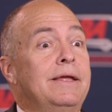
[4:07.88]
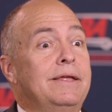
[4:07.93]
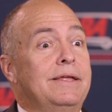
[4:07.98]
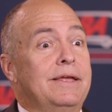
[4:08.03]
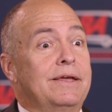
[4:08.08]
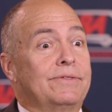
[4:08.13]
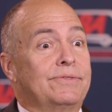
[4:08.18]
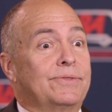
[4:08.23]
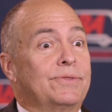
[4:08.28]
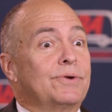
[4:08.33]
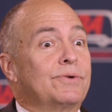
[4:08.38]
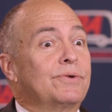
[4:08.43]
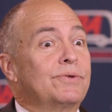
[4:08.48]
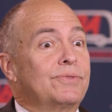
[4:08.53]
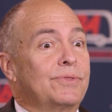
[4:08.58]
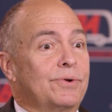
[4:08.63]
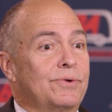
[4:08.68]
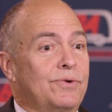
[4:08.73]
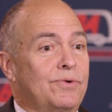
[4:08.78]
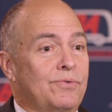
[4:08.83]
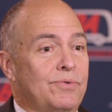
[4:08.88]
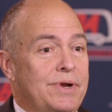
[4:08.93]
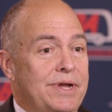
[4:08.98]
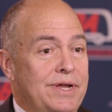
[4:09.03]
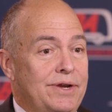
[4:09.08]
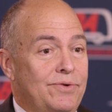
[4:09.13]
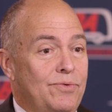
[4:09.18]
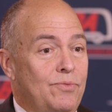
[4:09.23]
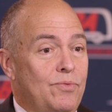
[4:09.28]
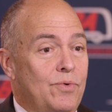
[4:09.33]
Yeah, the
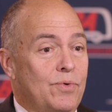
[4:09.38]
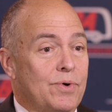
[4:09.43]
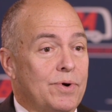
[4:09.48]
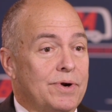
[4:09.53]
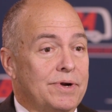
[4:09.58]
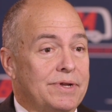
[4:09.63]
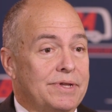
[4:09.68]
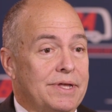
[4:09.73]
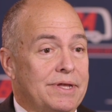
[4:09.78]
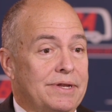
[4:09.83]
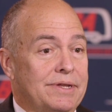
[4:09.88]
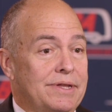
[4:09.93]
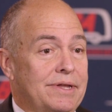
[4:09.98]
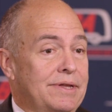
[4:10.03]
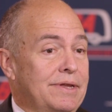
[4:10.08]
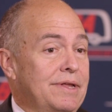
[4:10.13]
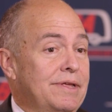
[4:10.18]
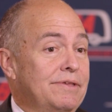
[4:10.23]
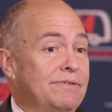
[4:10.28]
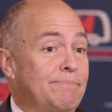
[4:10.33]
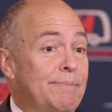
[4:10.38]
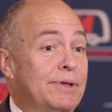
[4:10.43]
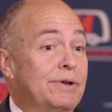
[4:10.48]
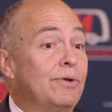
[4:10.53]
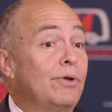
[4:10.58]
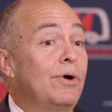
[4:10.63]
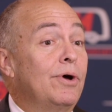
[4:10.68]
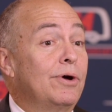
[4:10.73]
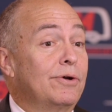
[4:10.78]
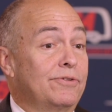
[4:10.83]
Green Award that has been
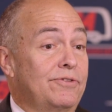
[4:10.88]
long